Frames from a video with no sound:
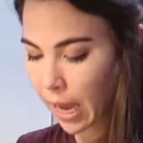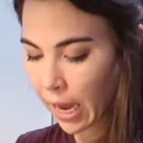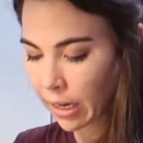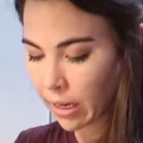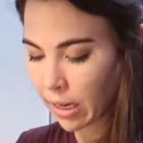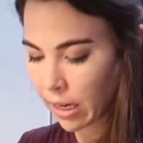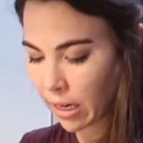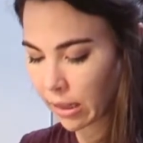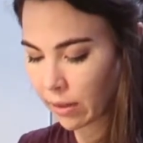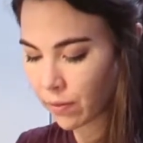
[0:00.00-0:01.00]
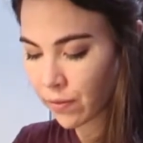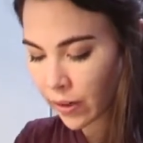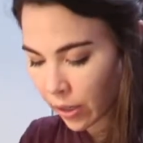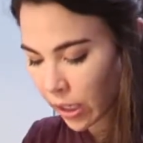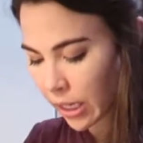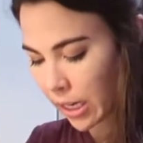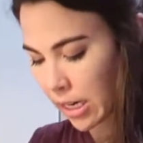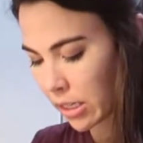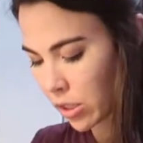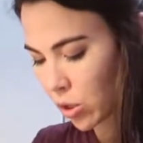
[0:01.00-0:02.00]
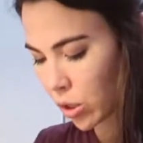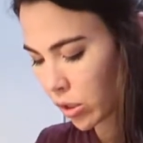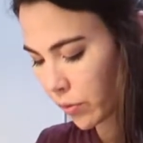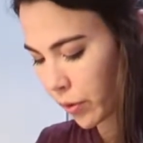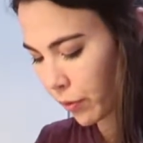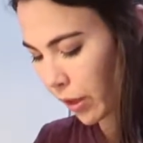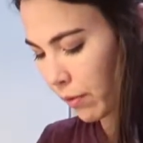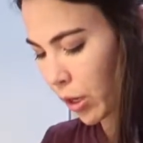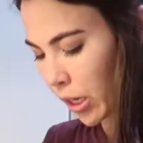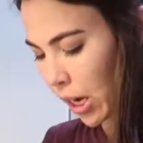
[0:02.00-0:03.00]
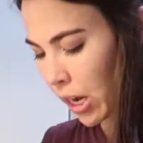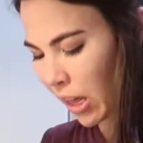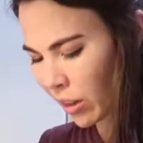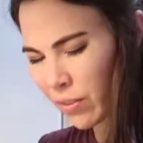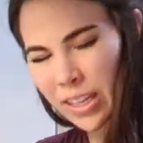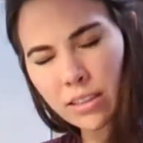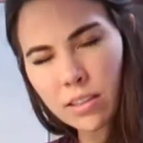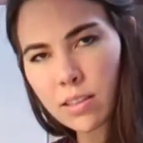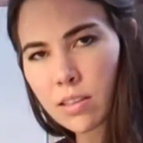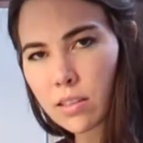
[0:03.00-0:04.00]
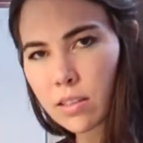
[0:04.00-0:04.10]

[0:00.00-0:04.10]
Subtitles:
added in at the very end, just for flavor. It kind of elevates